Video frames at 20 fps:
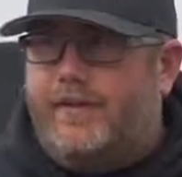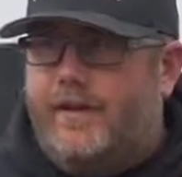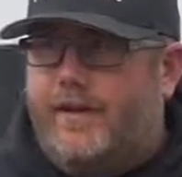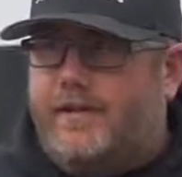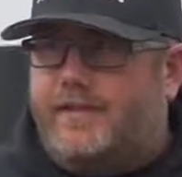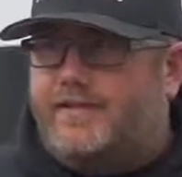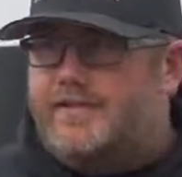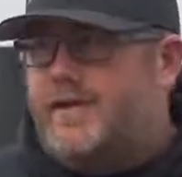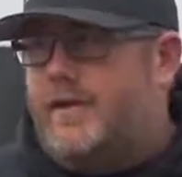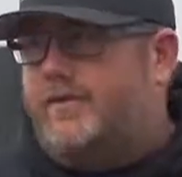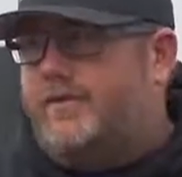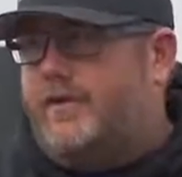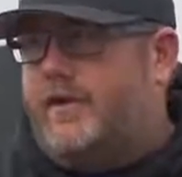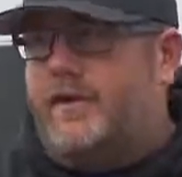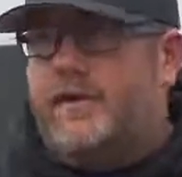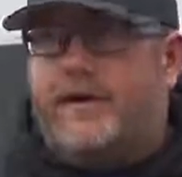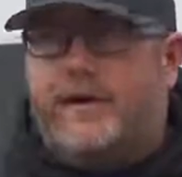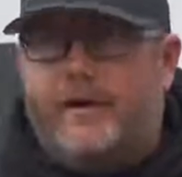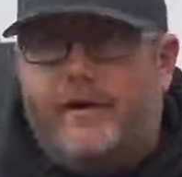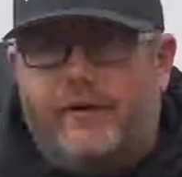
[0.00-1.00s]
87
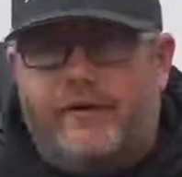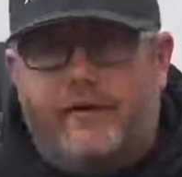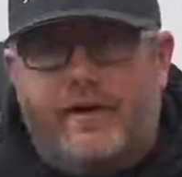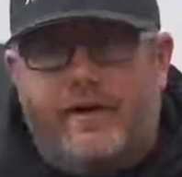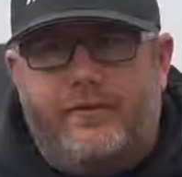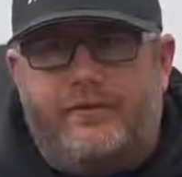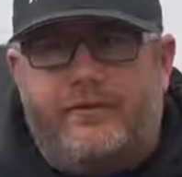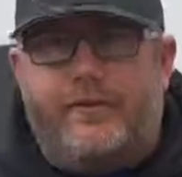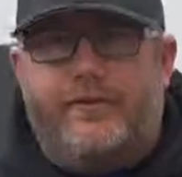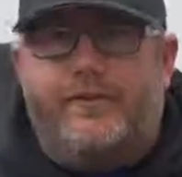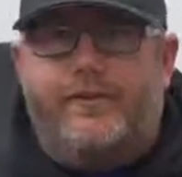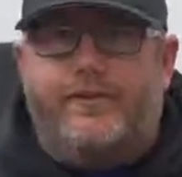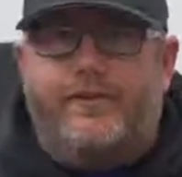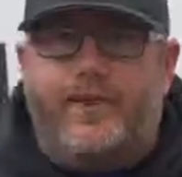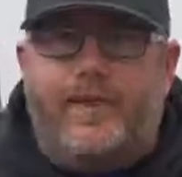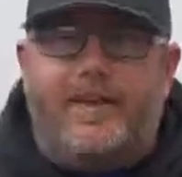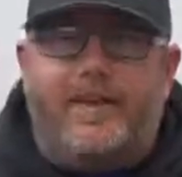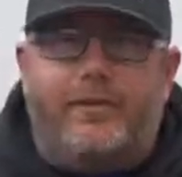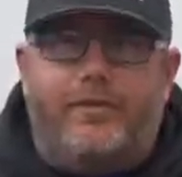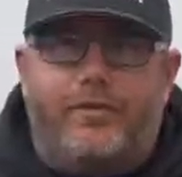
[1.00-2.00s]
and I got a right front that's
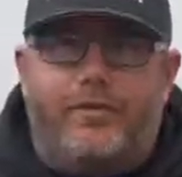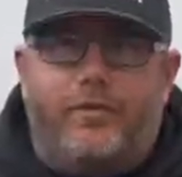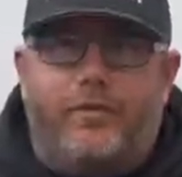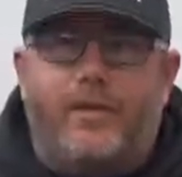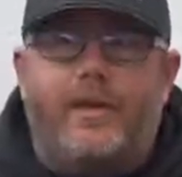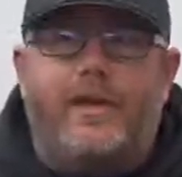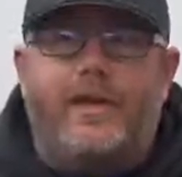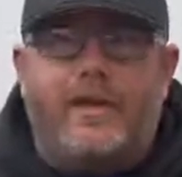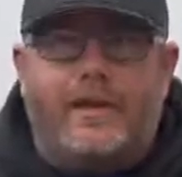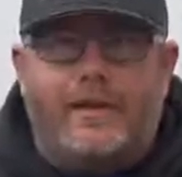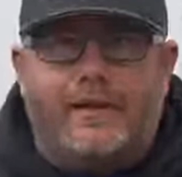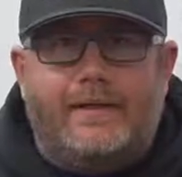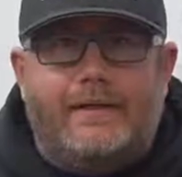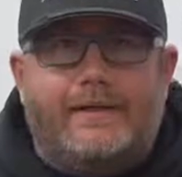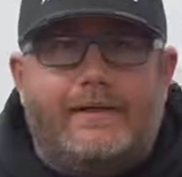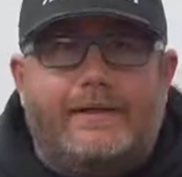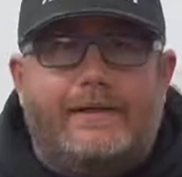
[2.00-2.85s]
83.